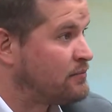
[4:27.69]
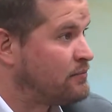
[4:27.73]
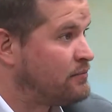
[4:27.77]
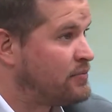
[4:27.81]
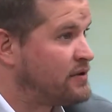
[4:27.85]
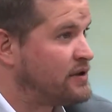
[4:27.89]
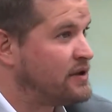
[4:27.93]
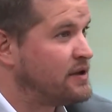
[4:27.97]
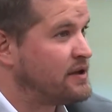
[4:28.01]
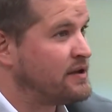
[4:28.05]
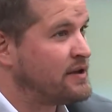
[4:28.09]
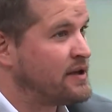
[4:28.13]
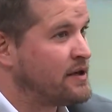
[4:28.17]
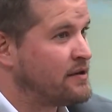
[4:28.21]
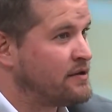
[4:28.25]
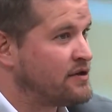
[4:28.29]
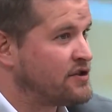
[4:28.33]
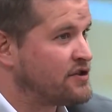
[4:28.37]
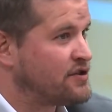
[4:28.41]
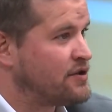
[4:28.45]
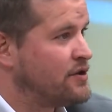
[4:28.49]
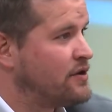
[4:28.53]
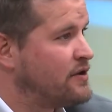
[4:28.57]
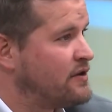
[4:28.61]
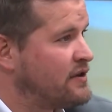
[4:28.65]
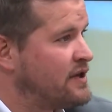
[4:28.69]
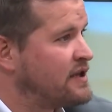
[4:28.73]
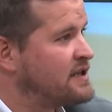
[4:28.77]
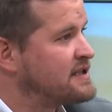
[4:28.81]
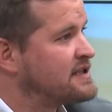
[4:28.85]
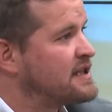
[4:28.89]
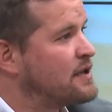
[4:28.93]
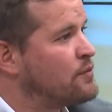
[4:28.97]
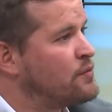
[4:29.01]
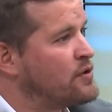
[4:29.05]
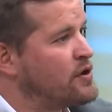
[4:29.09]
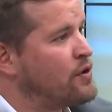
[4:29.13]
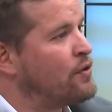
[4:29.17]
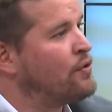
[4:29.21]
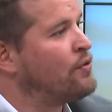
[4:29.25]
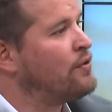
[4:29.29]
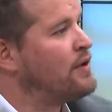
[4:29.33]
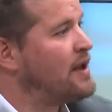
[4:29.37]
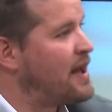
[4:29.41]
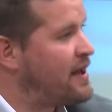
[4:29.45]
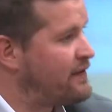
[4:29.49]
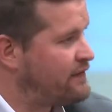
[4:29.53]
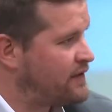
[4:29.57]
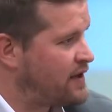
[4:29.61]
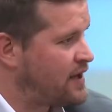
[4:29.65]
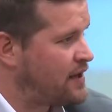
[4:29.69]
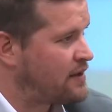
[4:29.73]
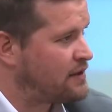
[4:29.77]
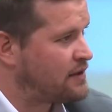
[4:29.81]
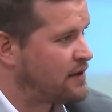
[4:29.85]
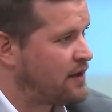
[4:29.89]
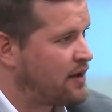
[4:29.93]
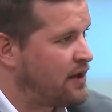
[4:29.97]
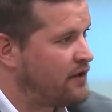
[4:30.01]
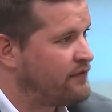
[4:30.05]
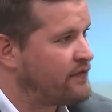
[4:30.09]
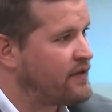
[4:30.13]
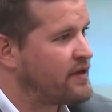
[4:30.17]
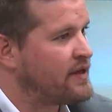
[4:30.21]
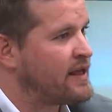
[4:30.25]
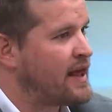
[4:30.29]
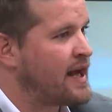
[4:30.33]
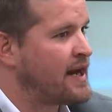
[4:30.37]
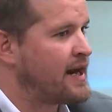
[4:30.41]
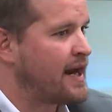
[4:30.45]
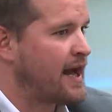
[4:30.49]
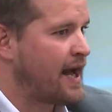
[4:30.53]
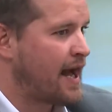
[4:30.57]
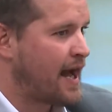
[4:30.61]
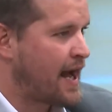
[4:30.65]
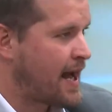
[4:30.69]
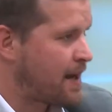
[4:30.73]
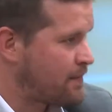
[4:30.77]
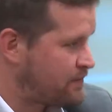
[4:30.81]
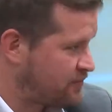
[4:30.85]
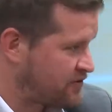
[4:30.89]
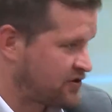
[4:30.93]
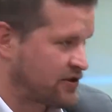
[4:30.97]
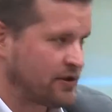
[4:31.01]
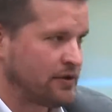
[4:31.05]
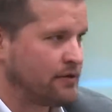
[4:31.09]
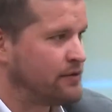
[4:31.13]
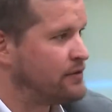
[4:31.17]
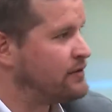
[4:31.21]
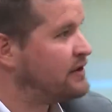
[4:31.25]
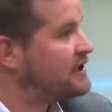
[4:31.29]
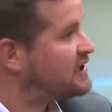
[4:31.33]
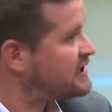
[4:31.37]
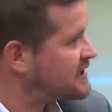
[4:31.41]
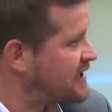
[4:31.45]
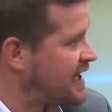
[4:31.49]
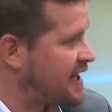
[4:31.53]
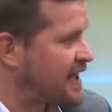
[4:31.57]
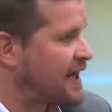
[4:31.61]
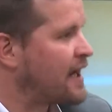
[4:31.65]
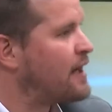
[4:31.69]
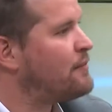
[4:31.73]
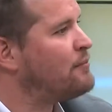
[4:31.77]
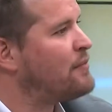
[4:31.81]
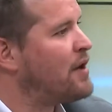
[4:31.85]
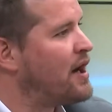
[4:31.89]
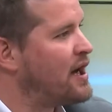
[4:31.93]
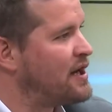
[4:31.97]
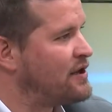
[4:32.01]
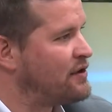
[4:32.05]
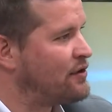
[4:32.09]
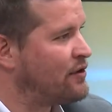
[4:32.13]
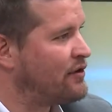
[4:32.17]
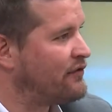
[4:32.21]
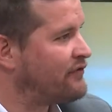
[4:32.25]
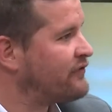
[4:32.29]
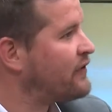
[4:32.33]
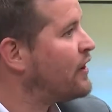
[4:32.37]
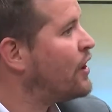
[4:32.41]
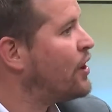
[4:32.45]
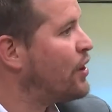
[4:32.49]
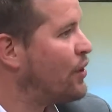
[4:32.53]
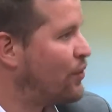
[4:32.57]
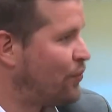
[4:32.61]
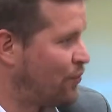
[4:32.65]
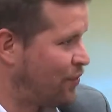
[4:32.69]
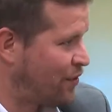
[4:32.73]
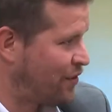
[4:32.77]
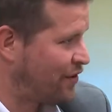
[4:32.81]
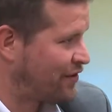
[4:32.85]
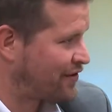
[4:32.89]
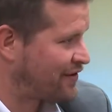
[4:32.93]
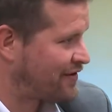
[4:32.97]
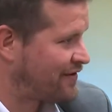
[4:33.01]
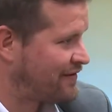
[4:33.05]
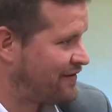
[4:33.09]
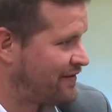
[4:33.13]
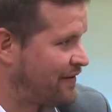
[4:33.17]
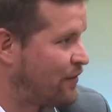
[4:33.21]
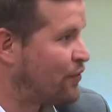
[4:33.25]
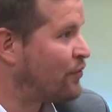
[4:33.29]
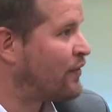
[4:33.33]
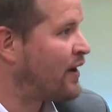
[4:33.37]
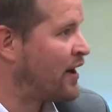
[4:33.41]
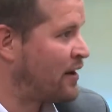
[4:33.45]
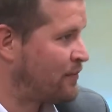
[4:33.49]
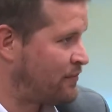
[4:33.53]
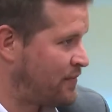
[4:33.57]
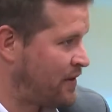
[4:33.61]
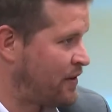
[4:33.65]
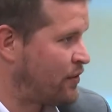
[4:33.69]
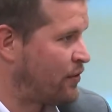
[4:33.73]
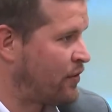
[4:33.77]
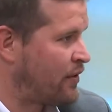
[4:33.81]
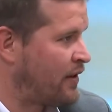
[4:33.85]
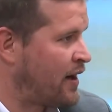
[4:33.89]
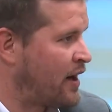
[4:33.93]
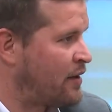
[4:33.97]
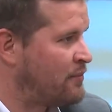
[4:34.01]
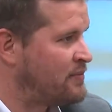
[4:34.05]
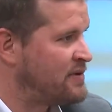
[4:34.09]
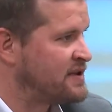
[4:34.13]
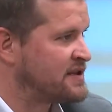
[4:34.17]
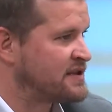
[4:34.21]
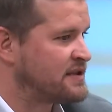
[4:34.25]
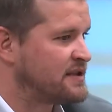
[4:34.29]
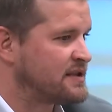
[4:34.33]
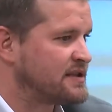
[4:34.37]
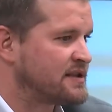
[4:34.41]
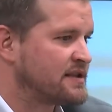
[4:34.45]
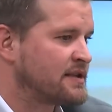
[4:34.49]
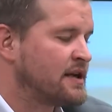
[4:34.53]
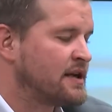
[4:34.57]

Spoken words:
But there are certain things that we all have in our life that absolutely take our mind off work or our business.